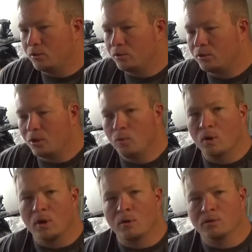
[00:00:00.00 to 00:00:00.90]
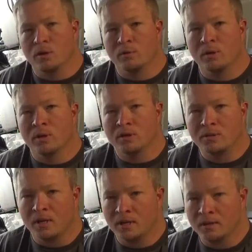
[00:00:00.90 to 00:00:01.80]
show what goes on in the
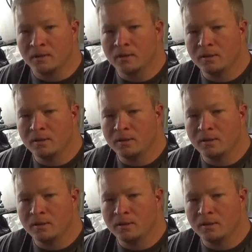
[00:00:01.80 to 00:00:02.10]
stand,